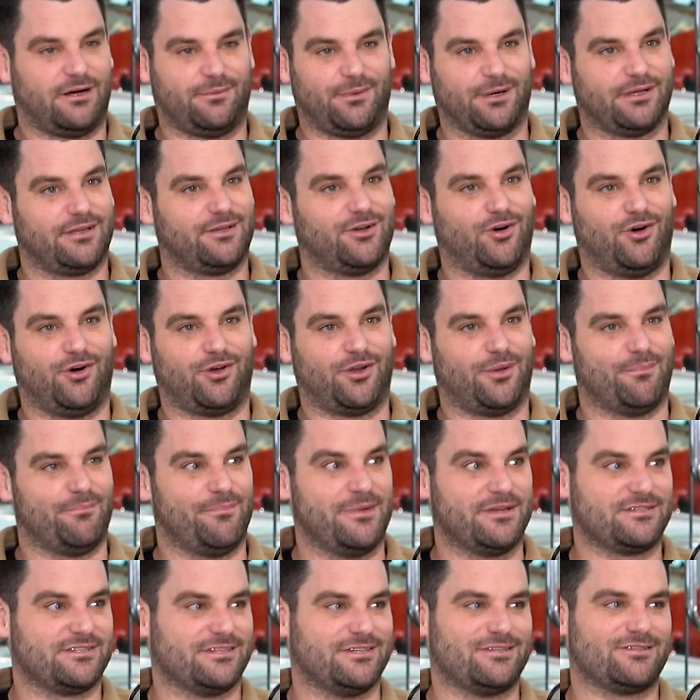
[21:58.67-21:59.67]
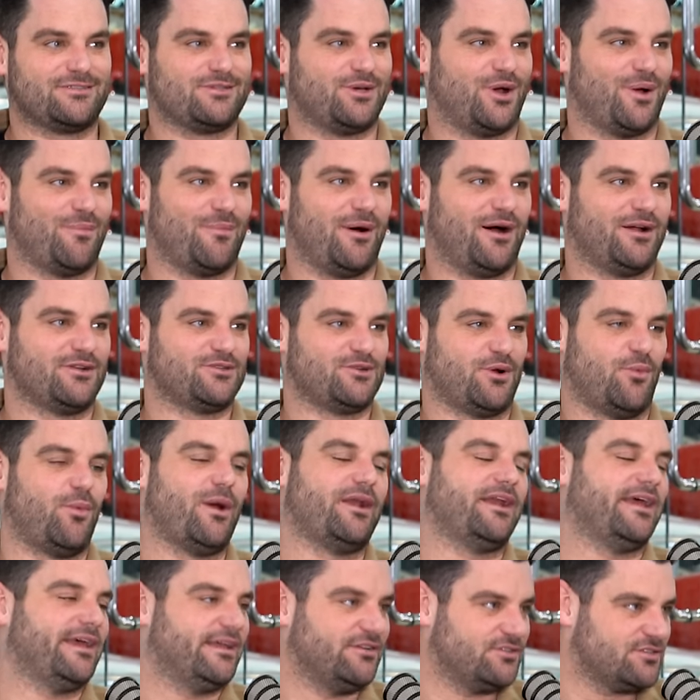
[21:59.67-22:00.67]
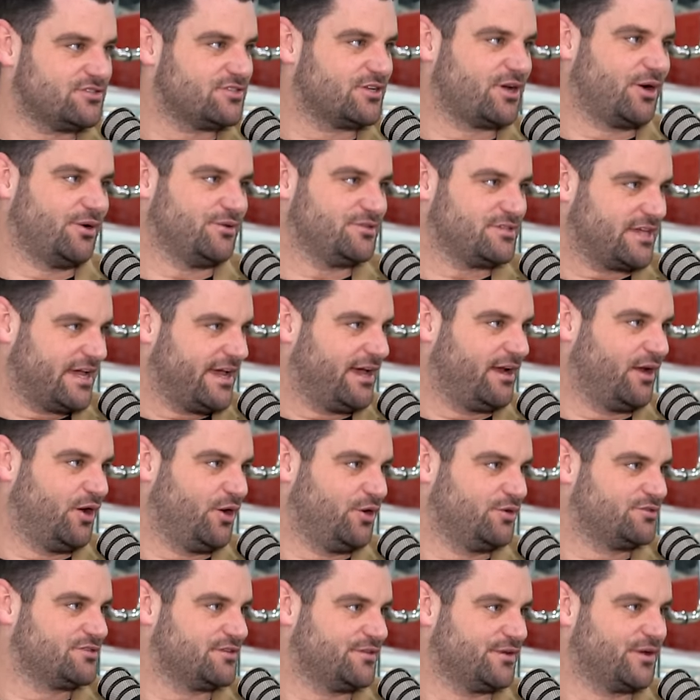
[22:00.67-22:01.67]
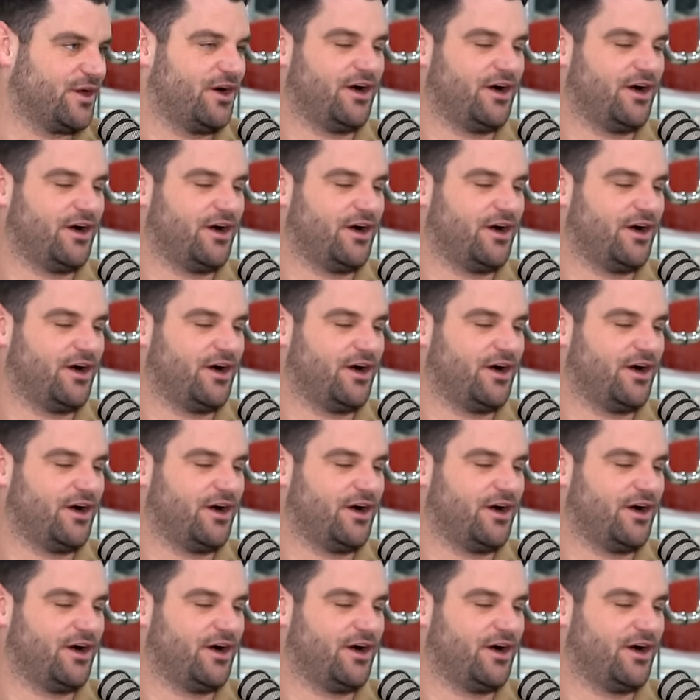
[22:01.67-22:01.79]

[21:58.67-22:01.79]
oh my God, I miss it so much. I went in just to go and say hello to the